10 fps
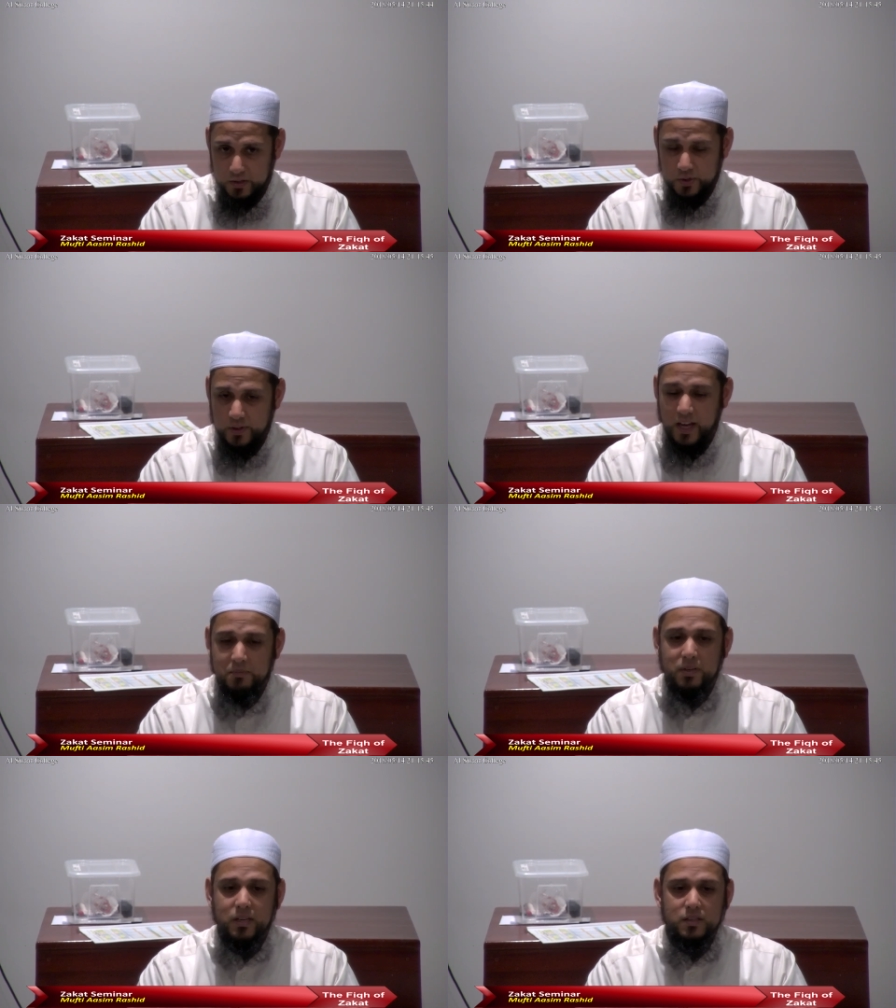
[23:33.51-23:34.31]
So
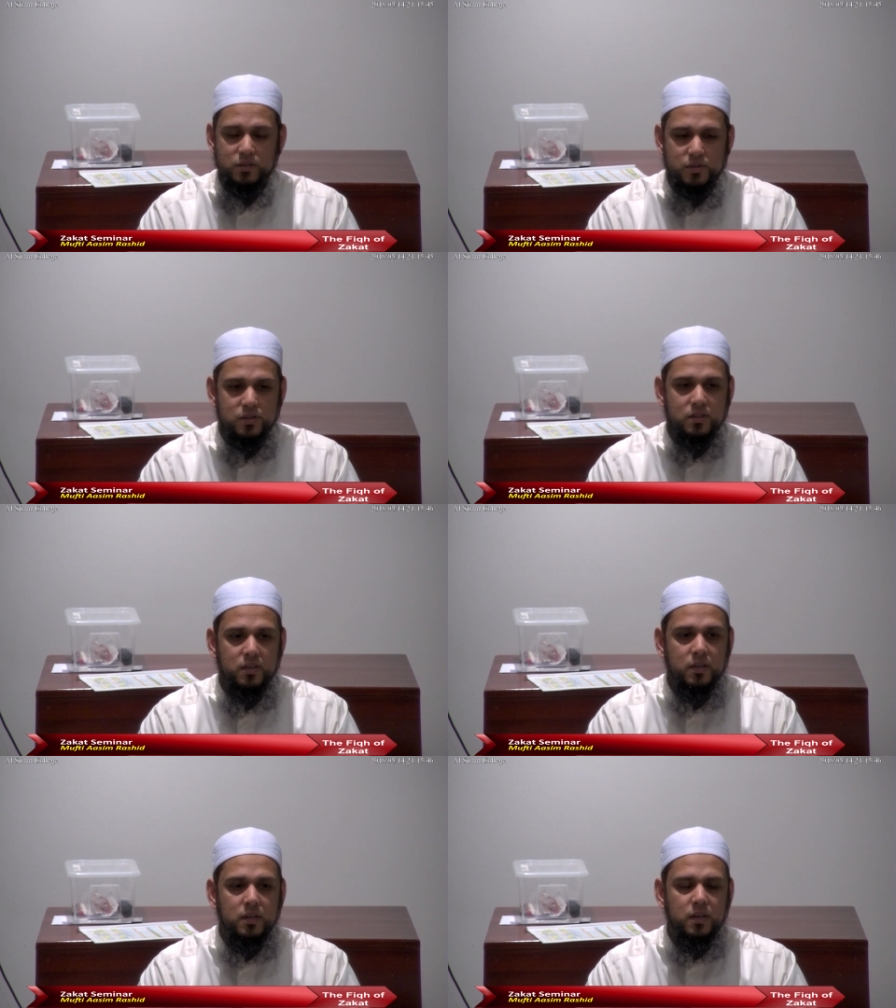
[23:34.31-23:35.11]
that
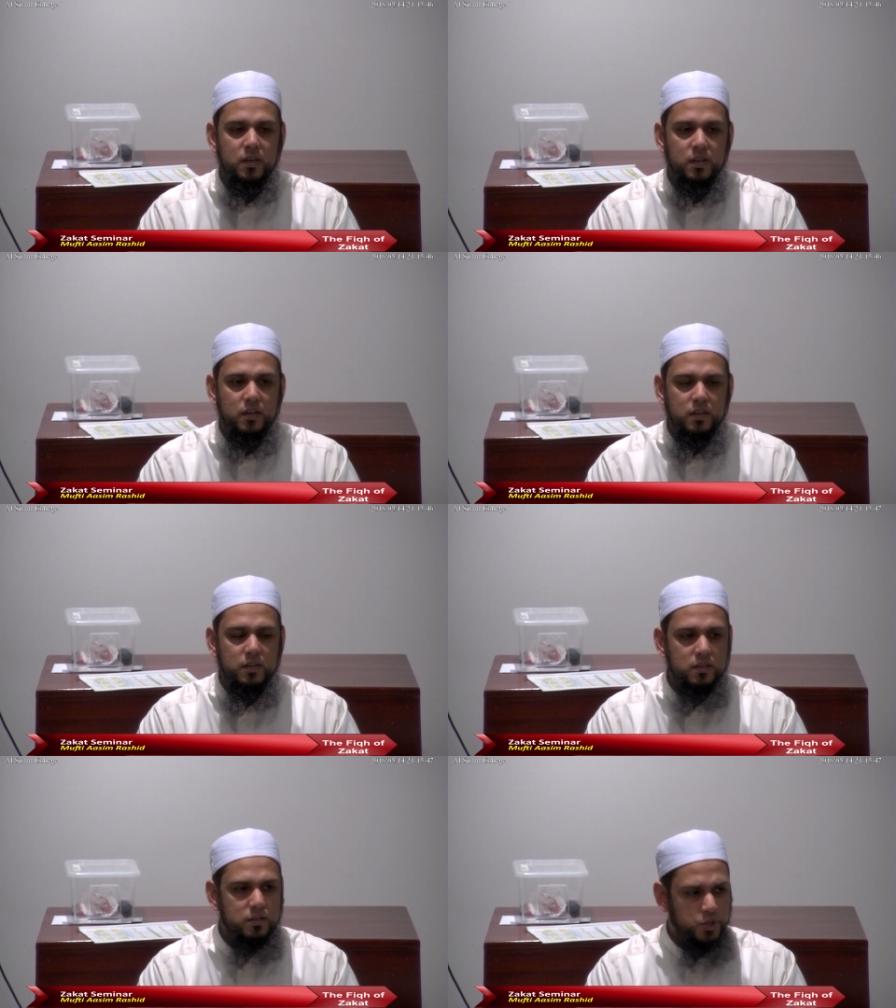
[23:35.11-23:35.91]
means
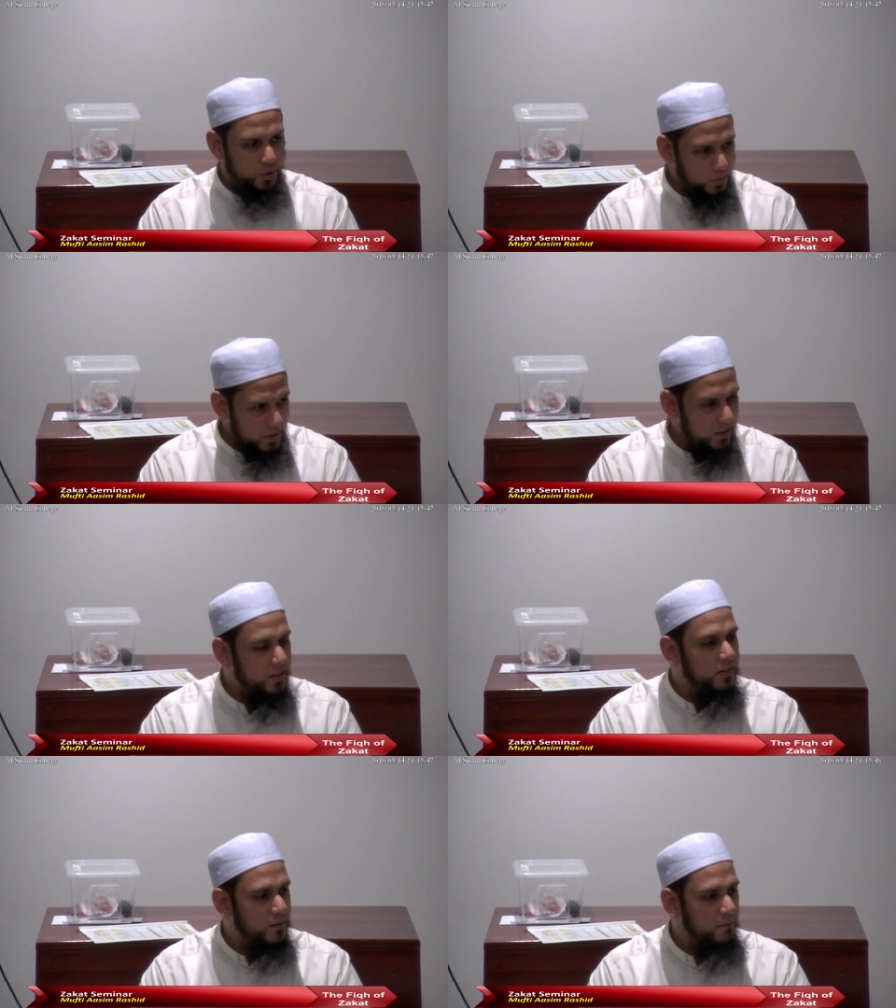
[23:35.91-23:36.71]

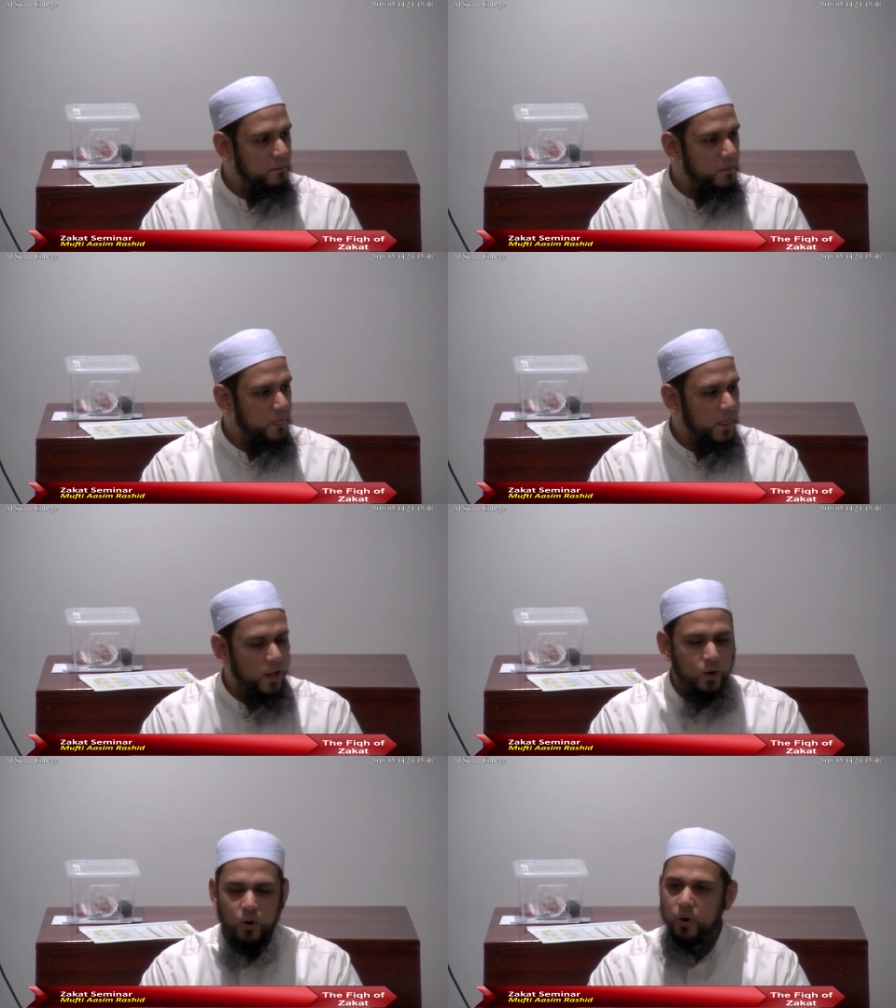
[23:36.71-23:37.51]
jewelry,
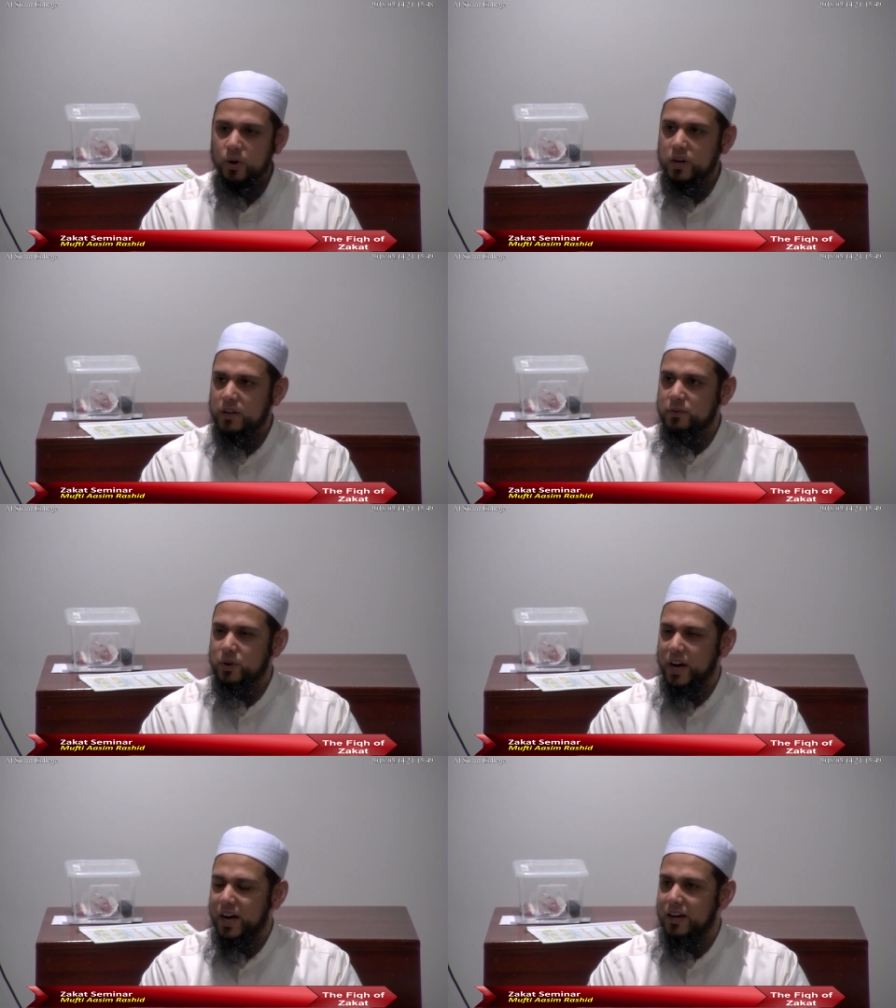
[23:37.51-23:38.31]
or if
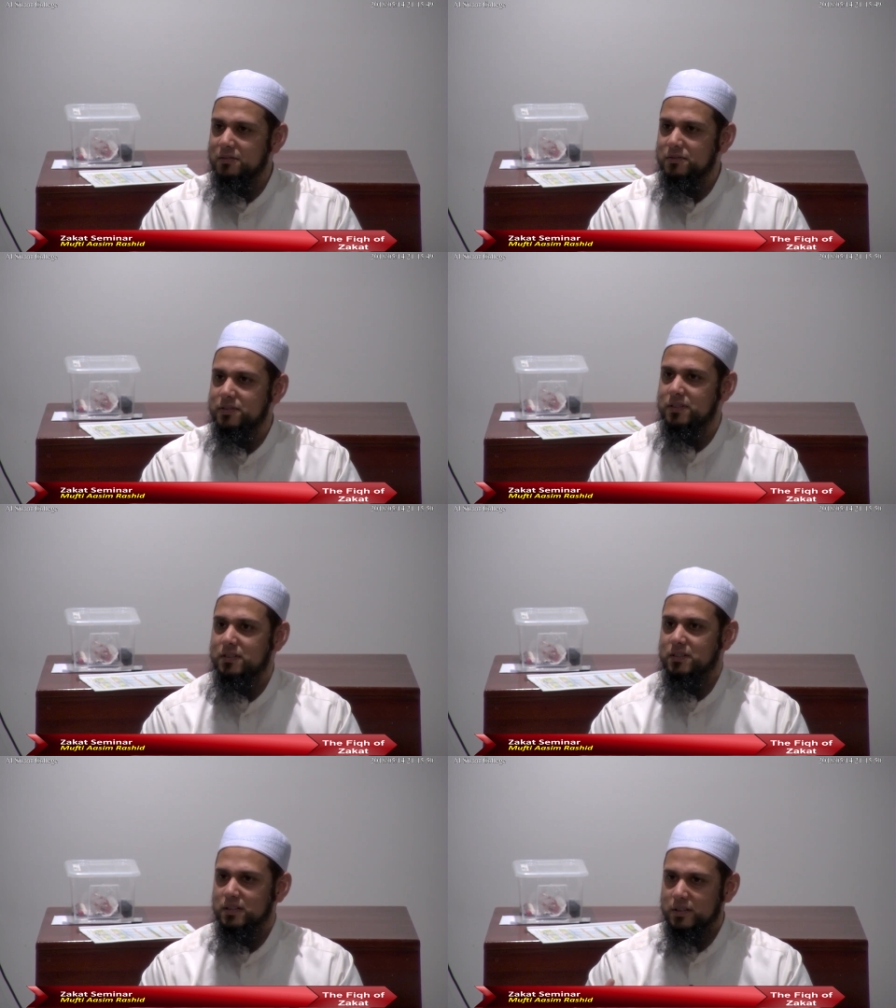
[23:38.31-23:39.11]
you
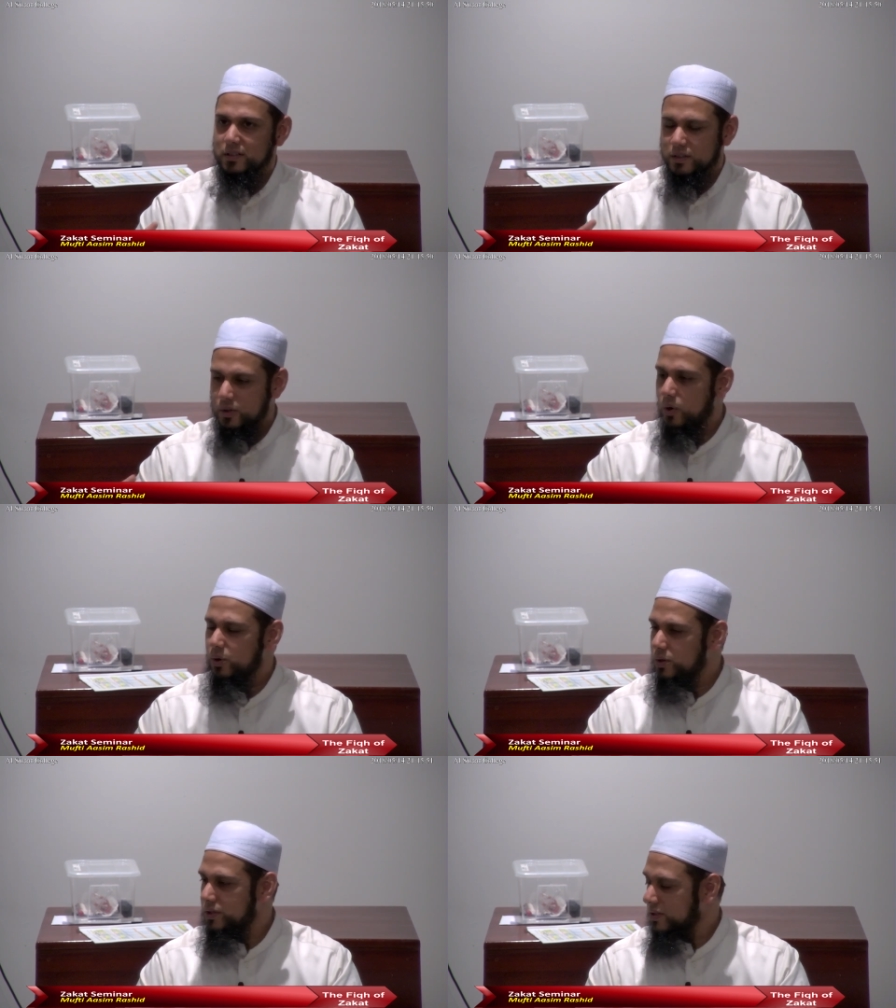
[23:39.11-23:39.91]
have
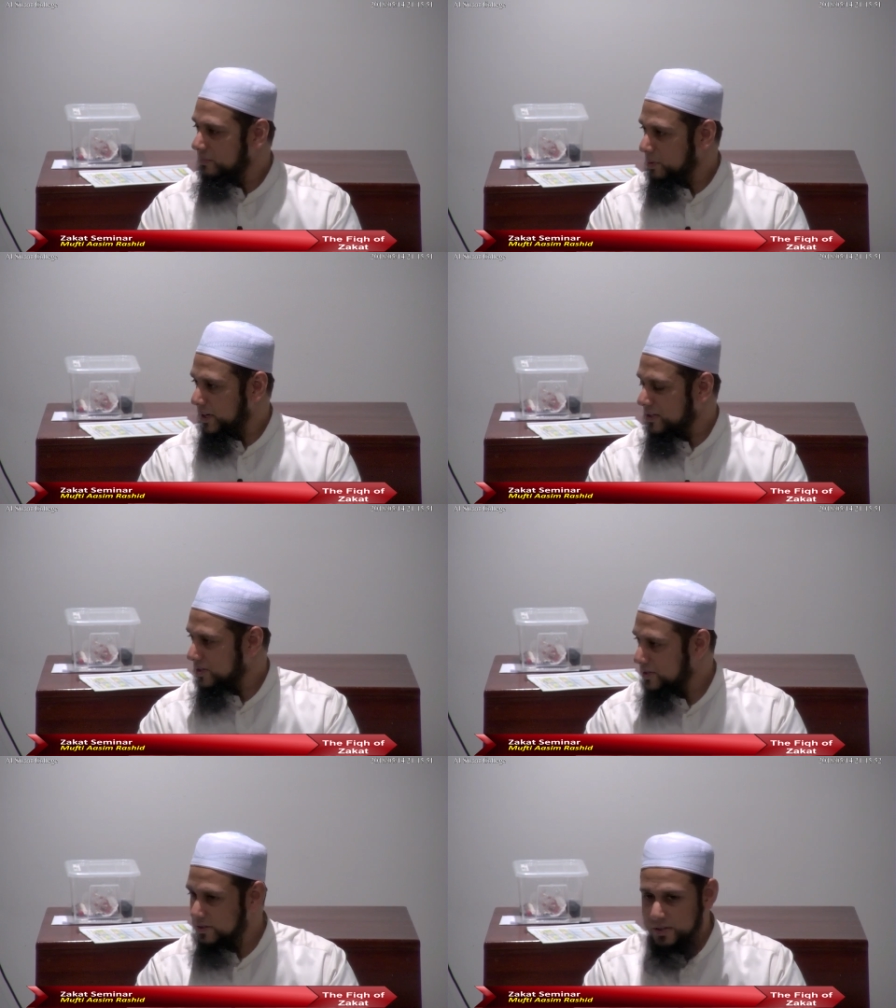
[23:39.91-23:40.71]
gold
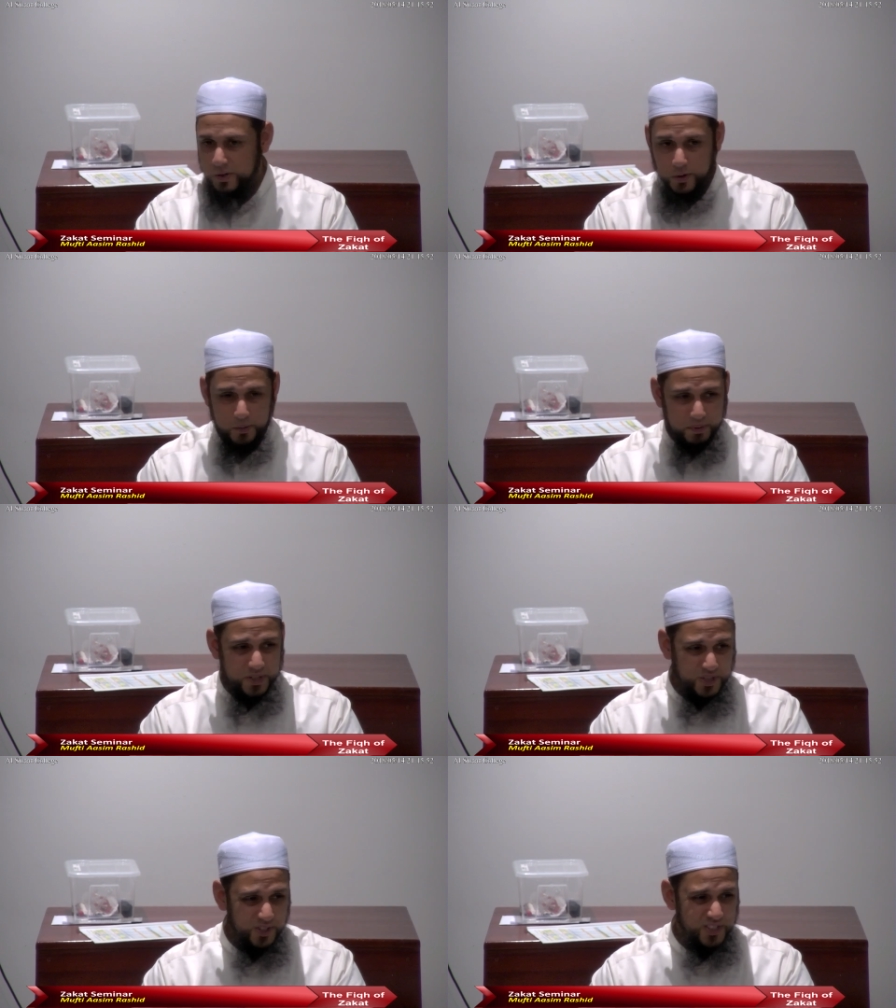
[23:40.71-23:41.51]
bricks or
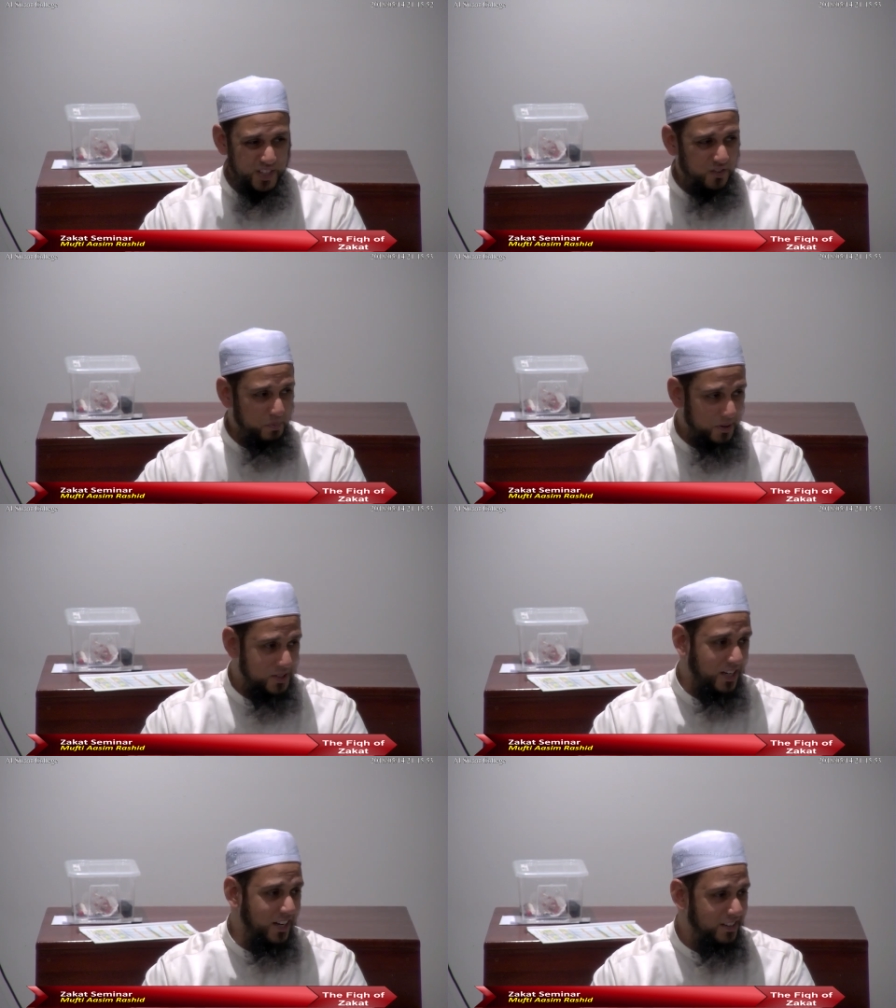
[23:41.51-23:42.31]
biscuits that you've put
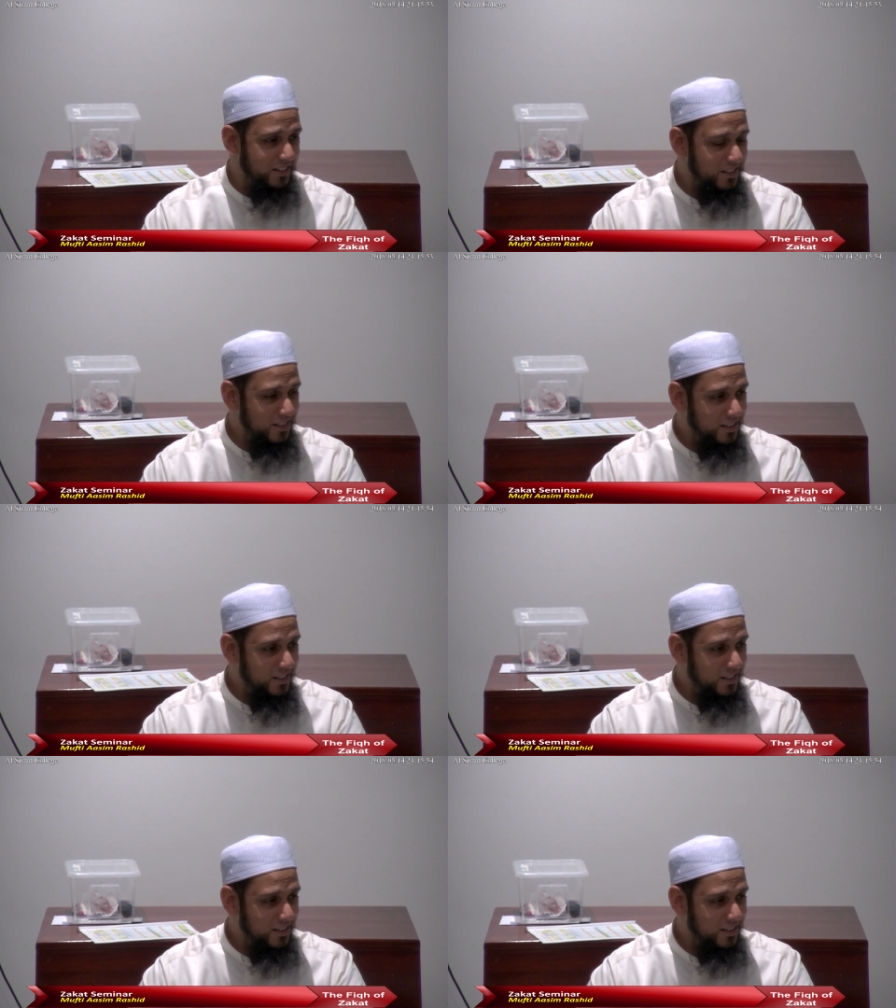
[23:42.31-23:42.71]
aside,